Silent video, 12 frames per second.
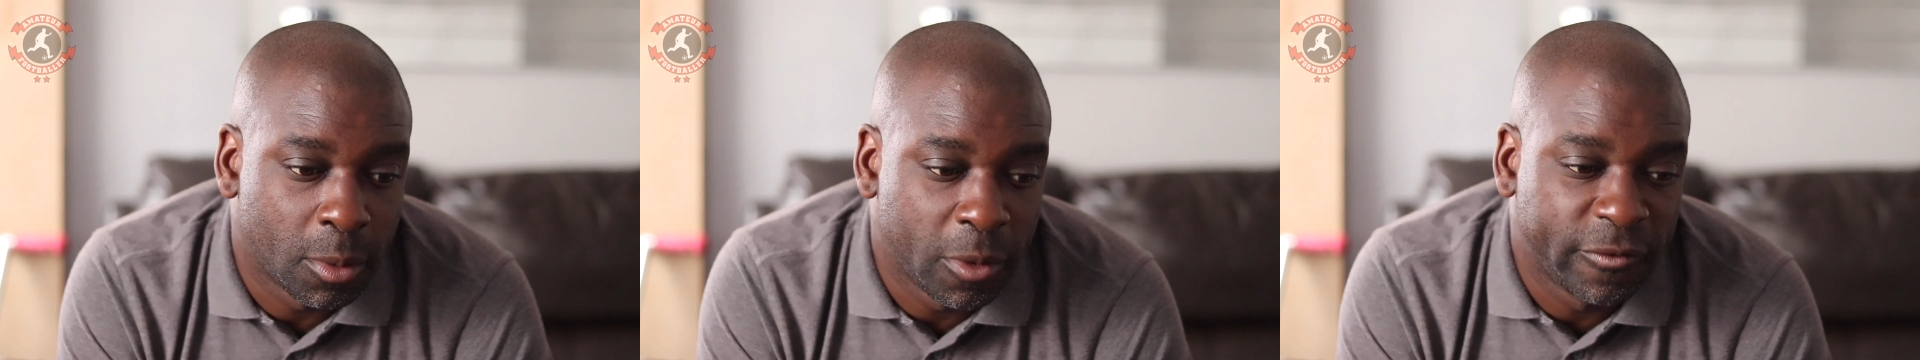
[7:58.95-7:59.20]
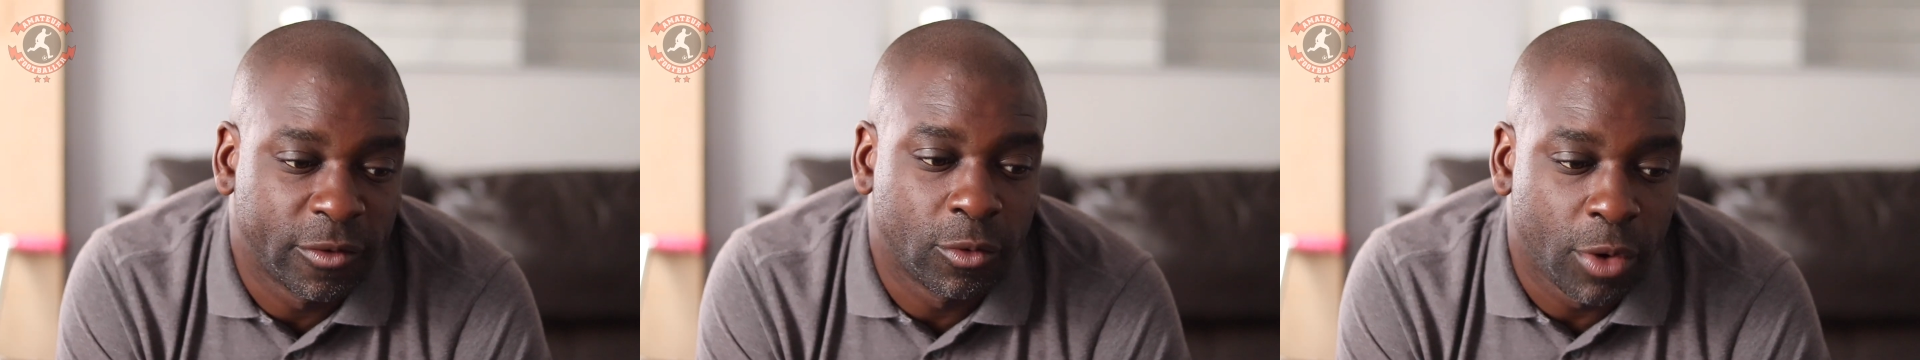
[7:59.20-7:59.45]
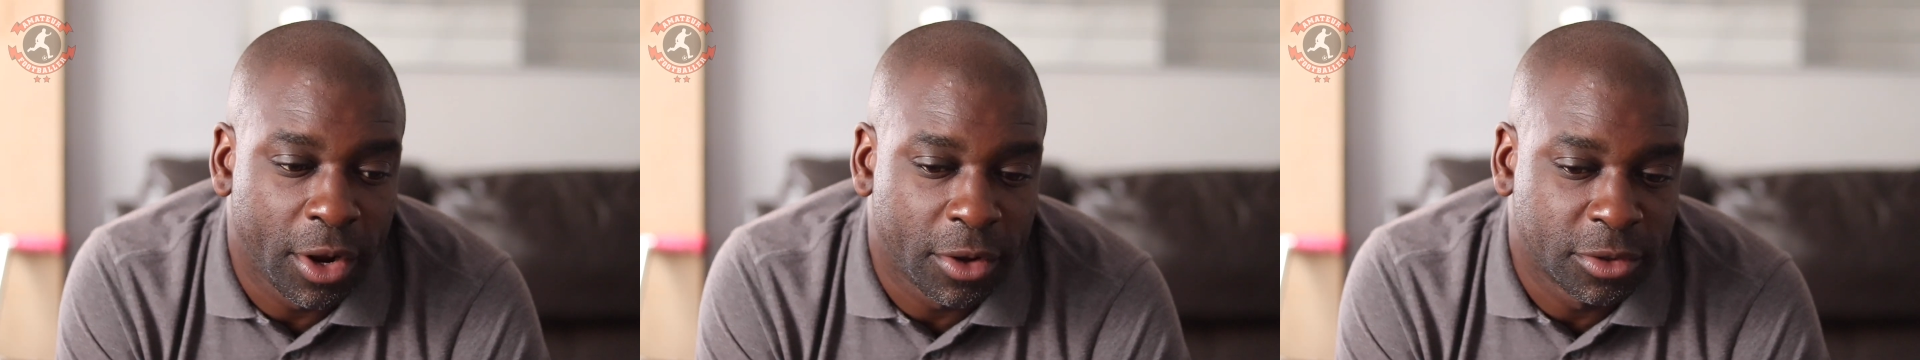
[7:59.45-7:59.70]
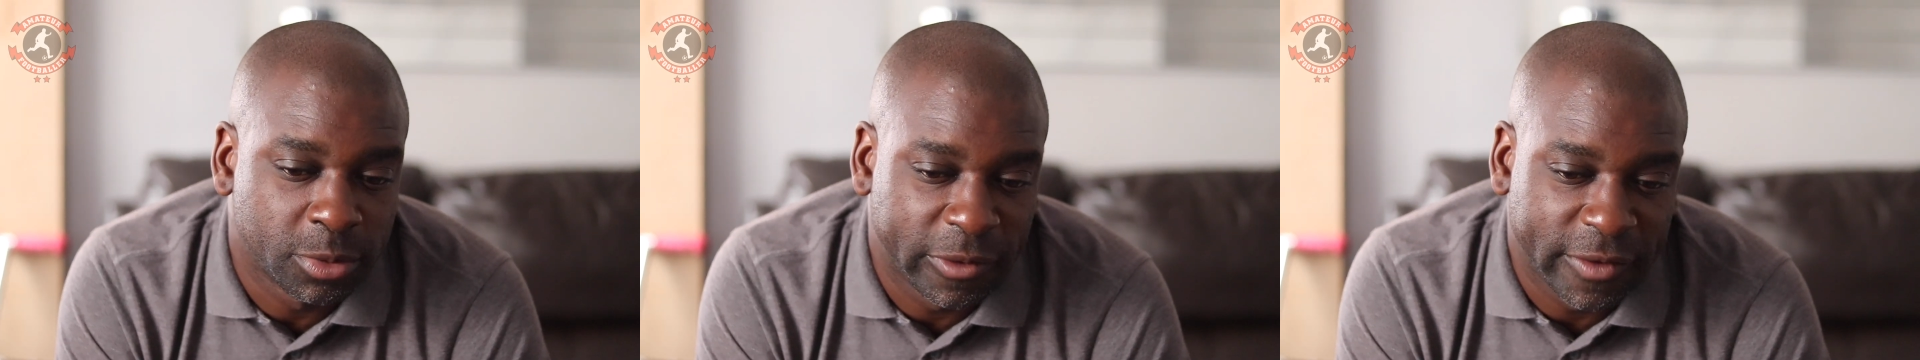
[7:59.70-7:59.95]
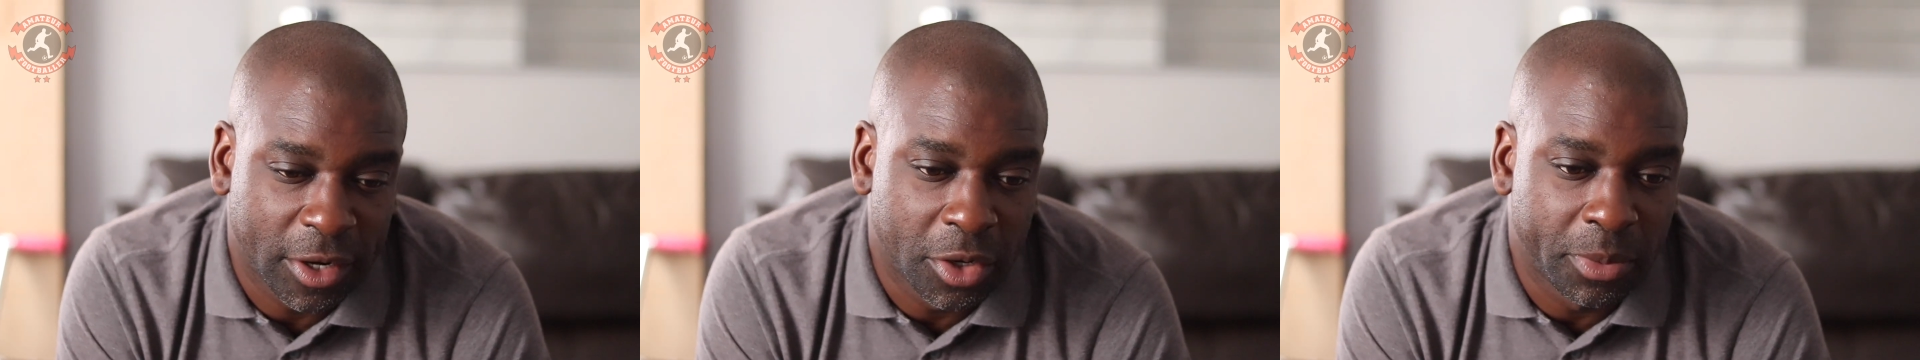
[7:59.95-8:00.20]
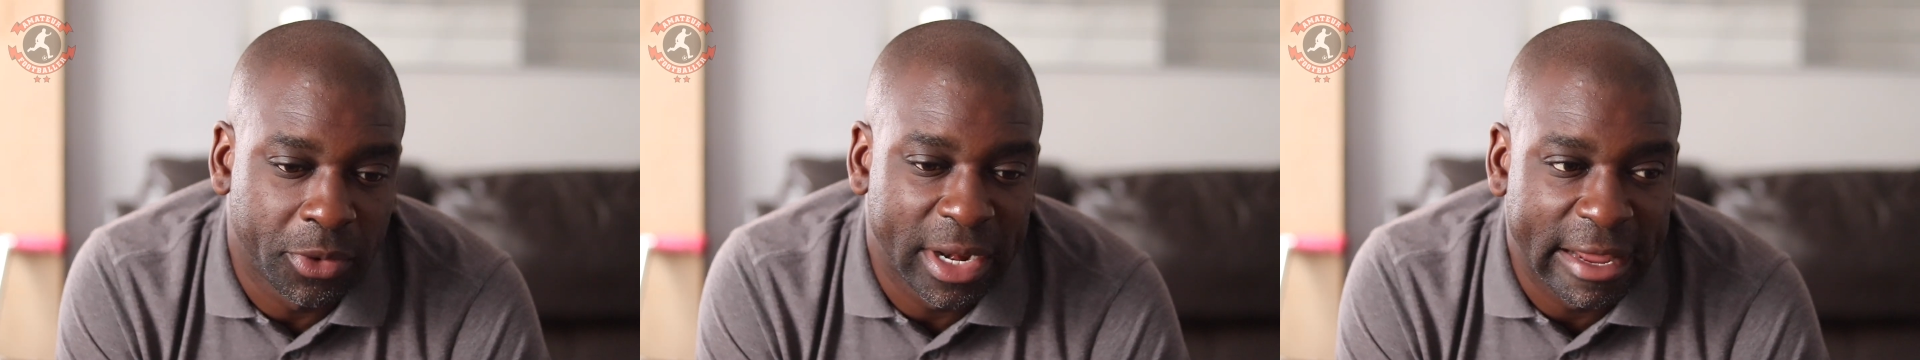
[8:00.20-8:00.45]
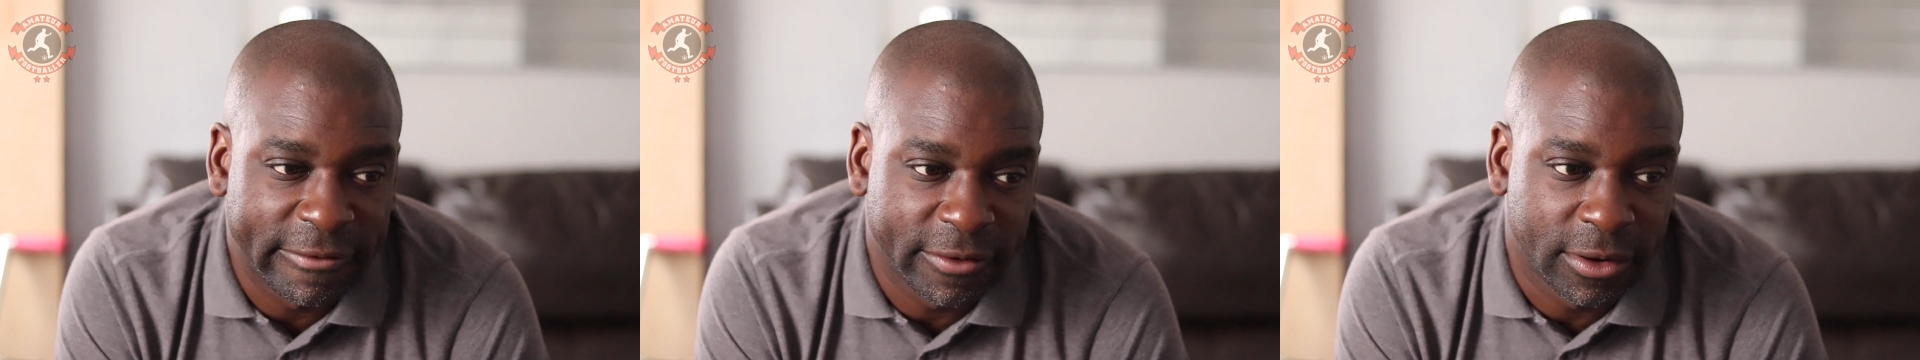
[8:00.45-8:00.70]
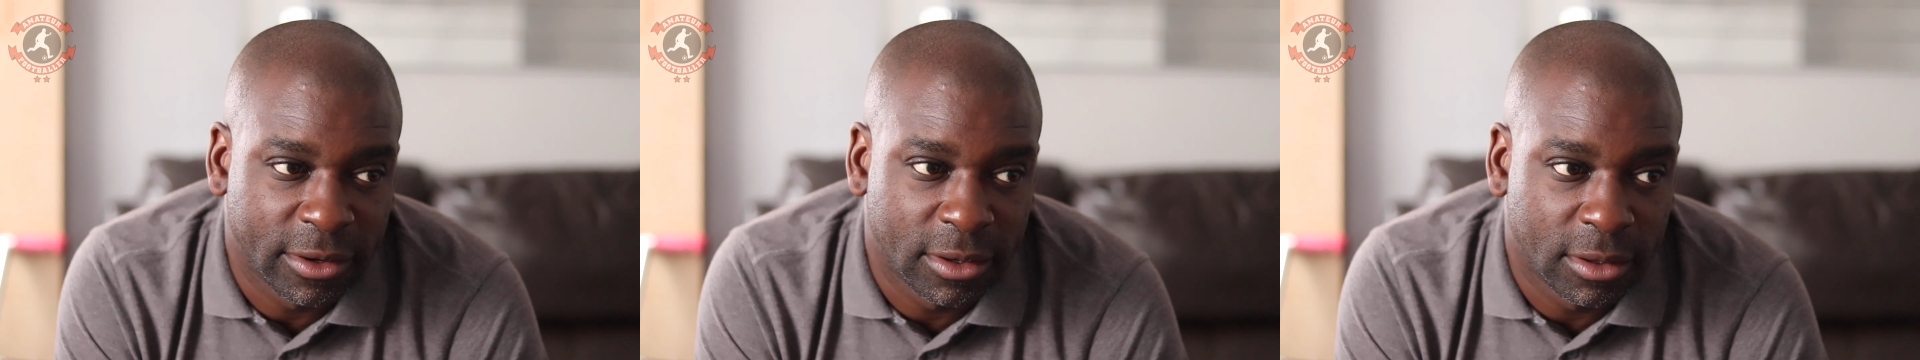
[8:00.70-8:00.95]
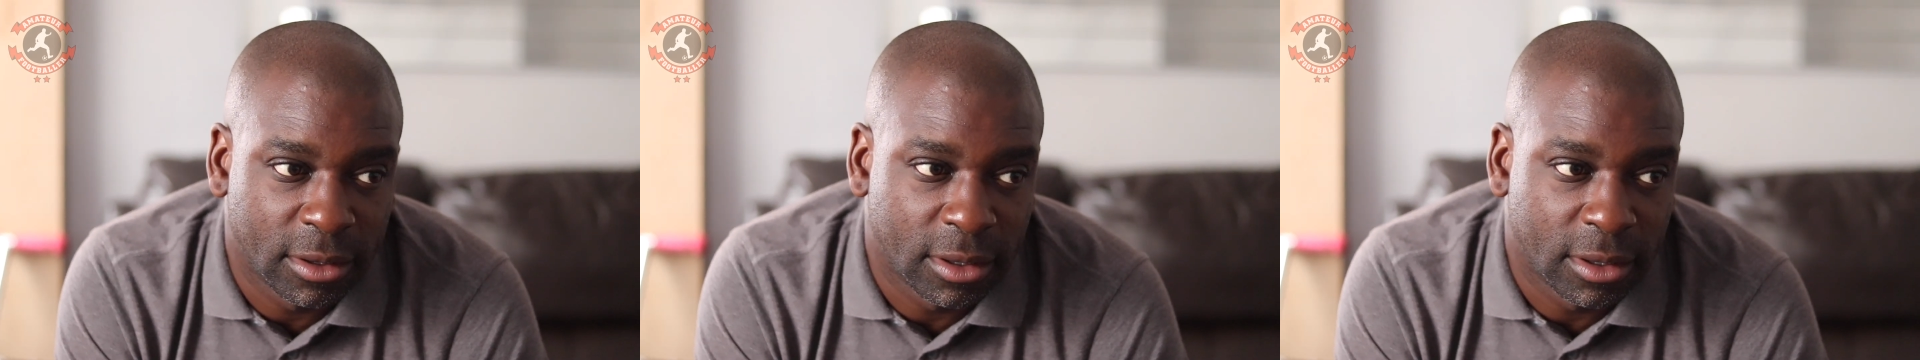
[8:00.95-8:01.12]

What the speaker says: With the Royals, with that number 11,